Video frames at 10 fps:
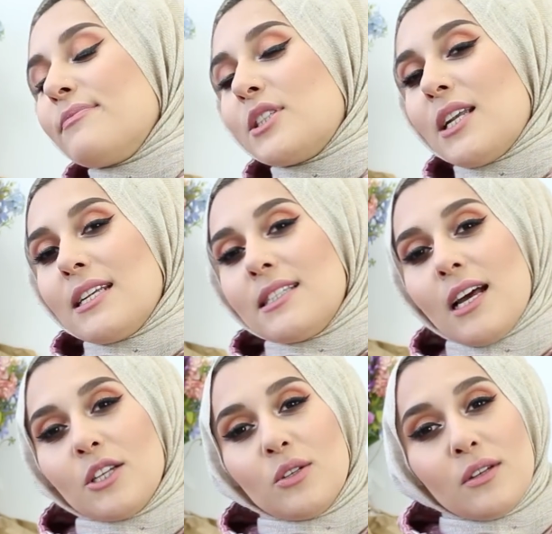Shall I
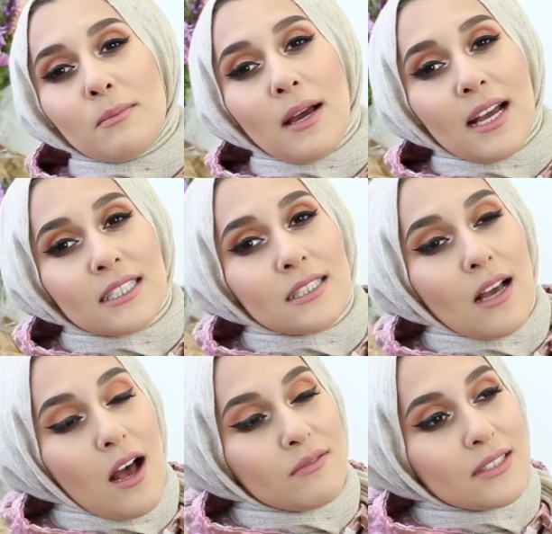start doing my
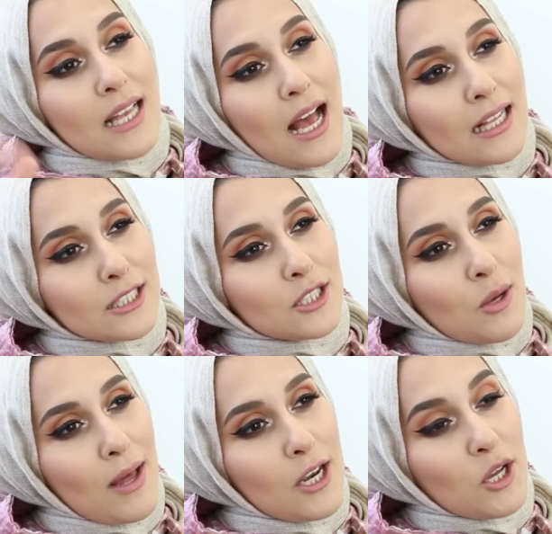scarf styles
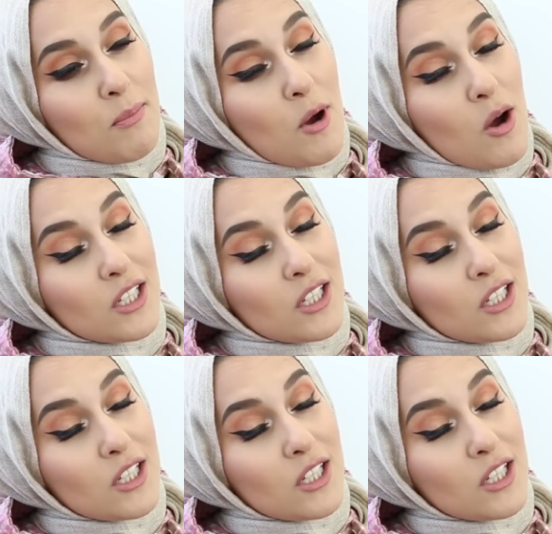so I look more